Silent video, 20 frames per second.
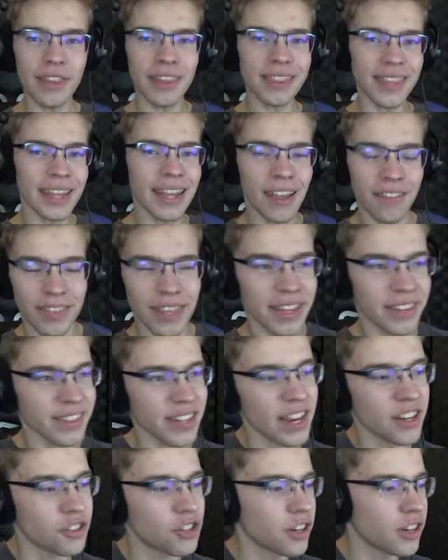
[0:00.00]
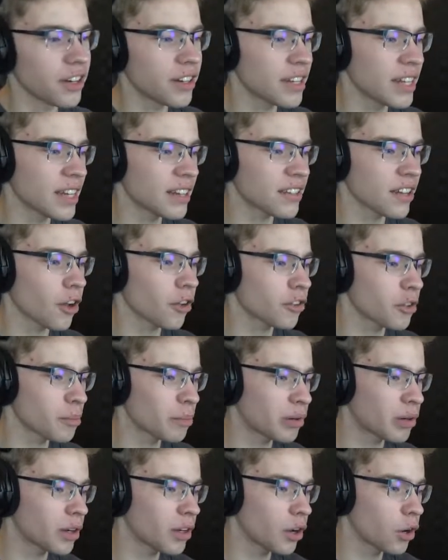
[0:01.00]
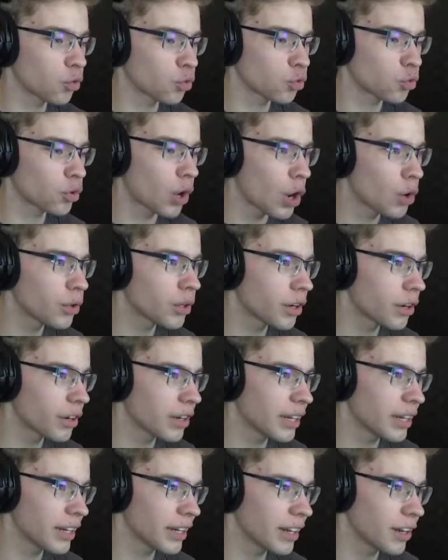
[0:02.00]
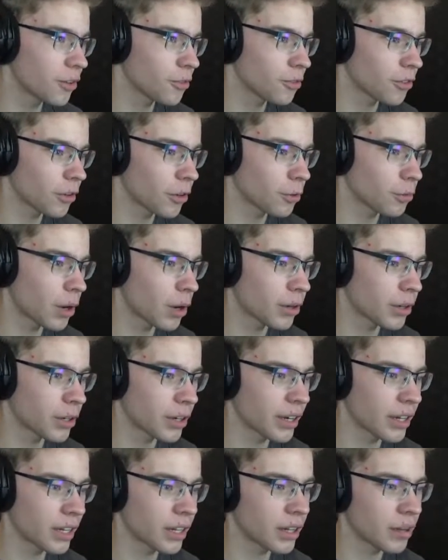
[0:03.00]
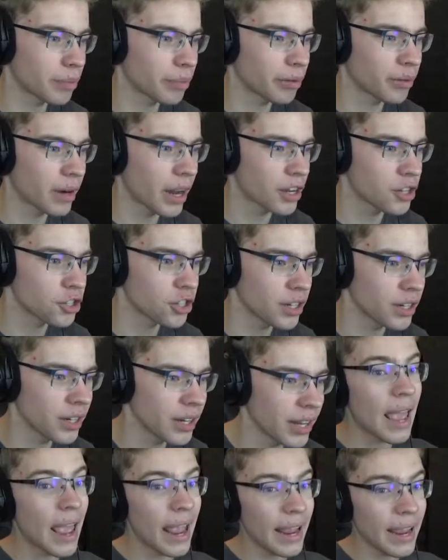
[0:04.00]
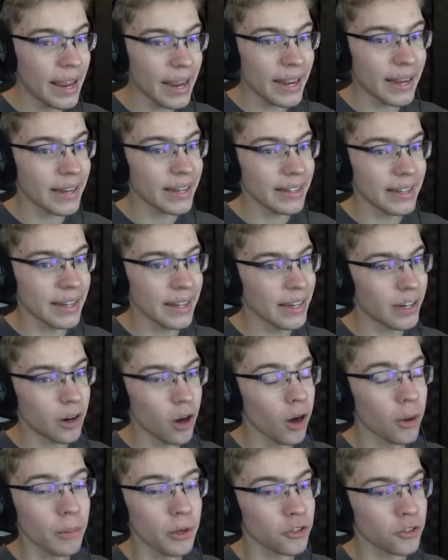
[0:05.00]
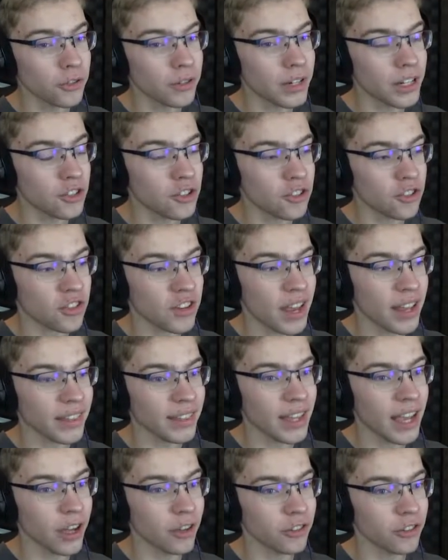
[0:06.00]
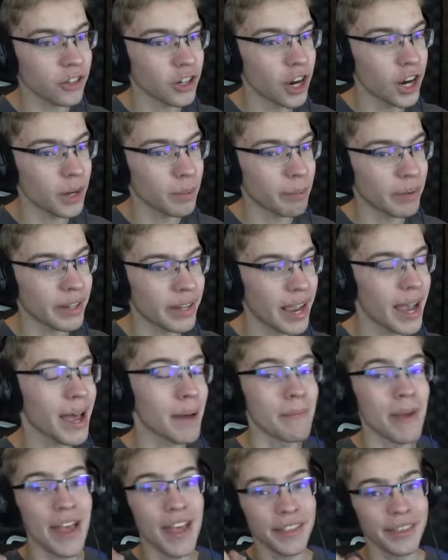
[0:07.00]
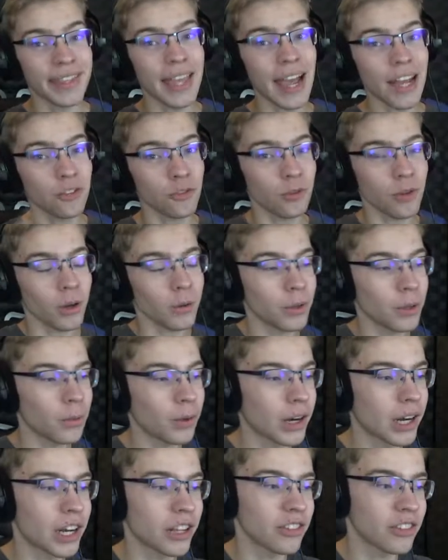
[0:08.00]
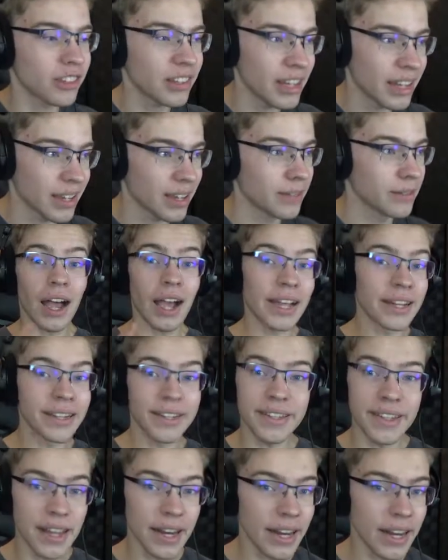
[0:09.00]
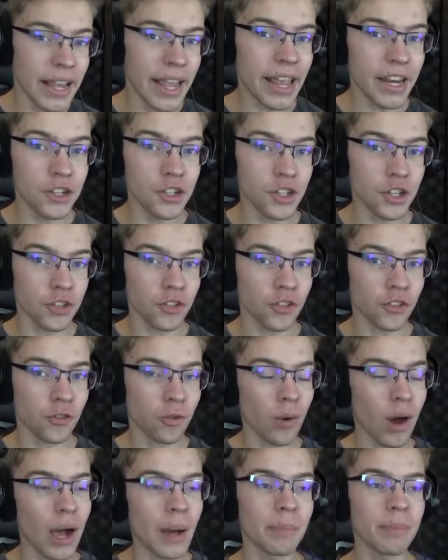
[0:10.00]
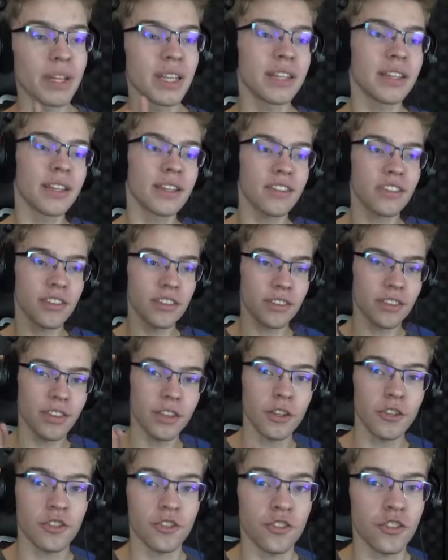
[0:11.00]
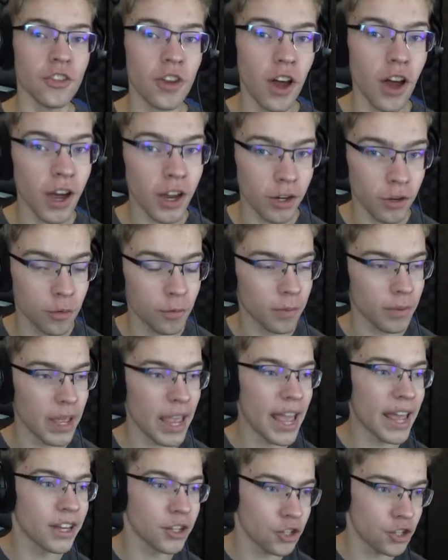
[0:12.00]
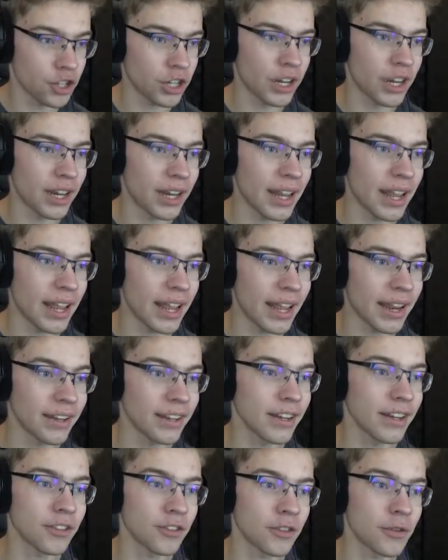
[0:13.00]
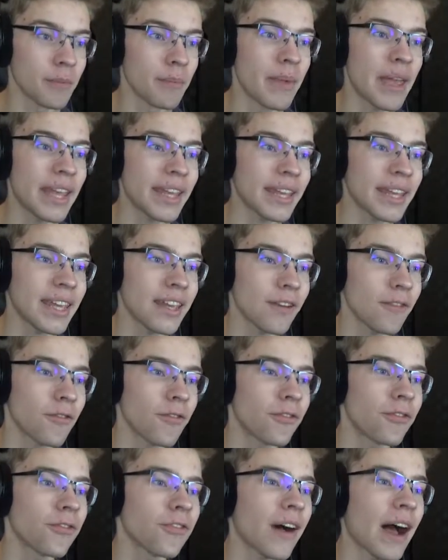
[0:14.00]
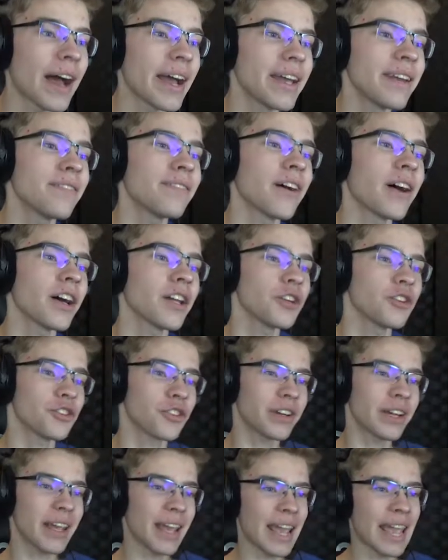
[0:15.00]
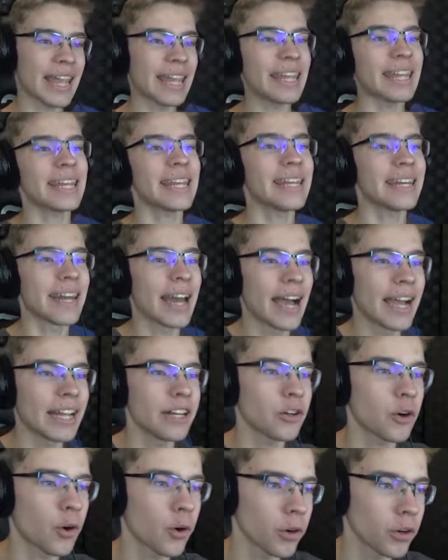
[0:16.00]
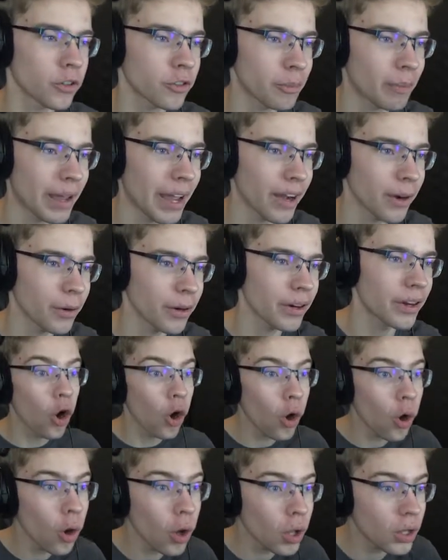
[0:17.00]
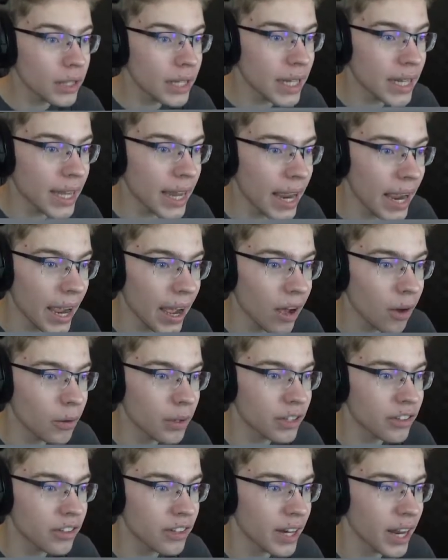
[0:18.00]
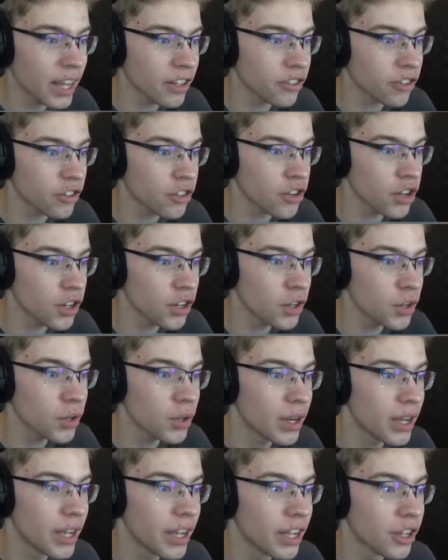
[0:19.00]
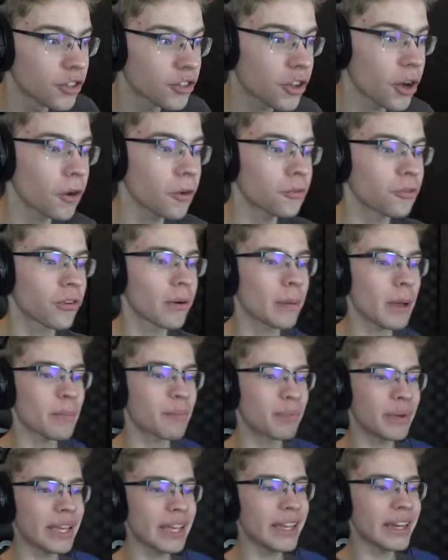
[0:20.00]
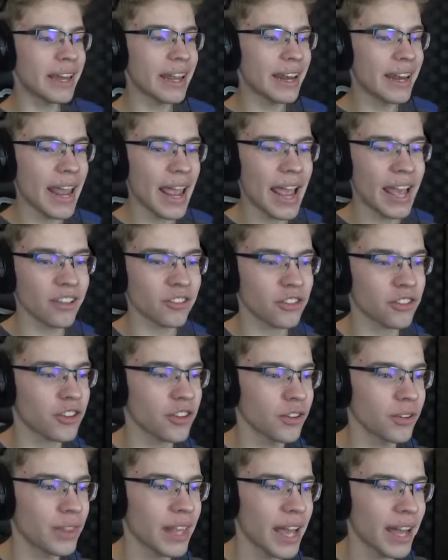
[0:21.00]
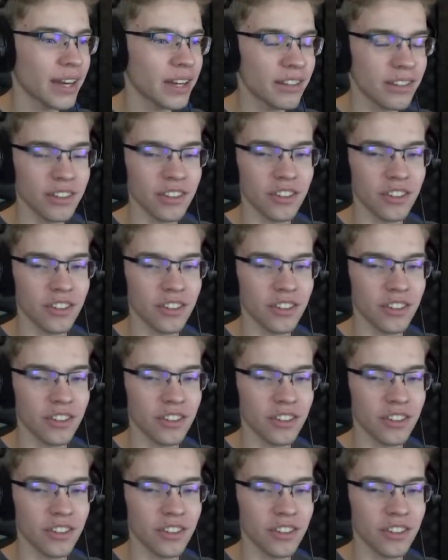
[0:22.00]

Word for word: that they have the attention to detail to put a rotor in here for rotor and compression. And it almost reaches 10,000 RPM. That's what we want to see. I didn't engine swap it. This is the stock engine and it's making 589 horsepower. Holy cow, it's an S2. It's going from a B to an S2. That is